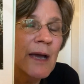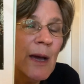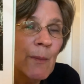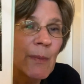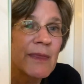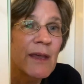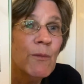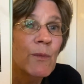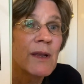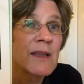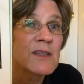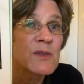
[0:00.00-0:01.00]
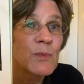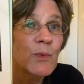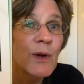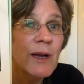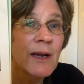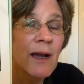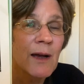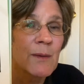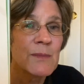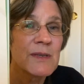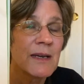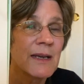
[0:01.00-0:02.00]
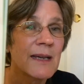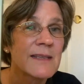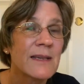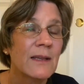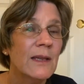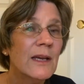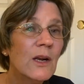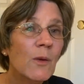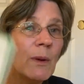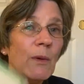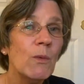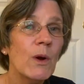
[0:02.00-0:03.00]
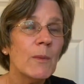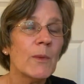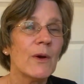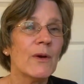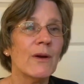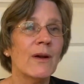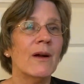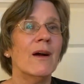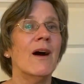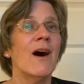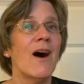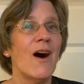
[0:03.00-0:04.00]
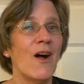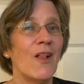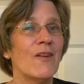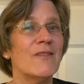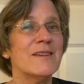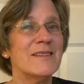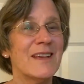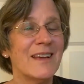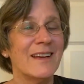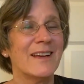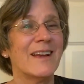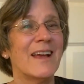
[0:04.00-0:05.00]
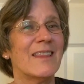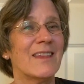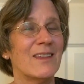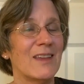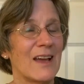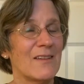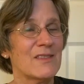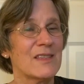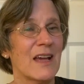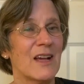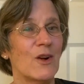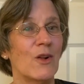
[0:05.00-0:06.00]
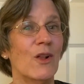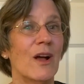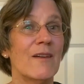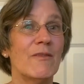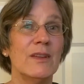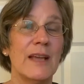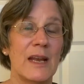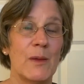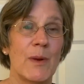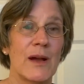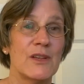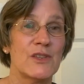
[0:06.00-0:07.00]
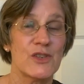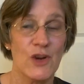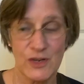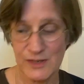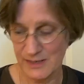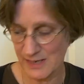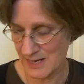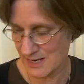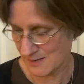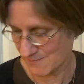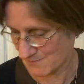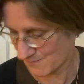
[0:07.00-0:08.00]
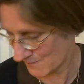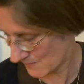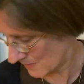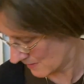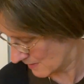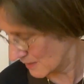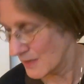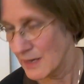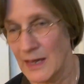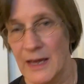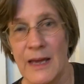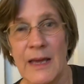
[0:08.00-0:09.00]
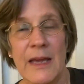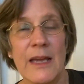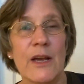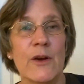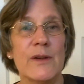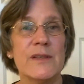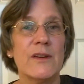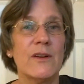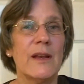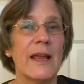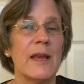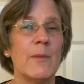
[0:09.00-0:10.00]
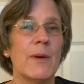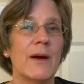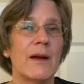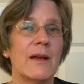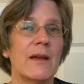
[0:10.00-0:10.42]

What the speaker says: But then when the spring comes and it gets a little bit warmer, all of a sudden, the life cycle of a ladybug starts again. Here is our ladybug.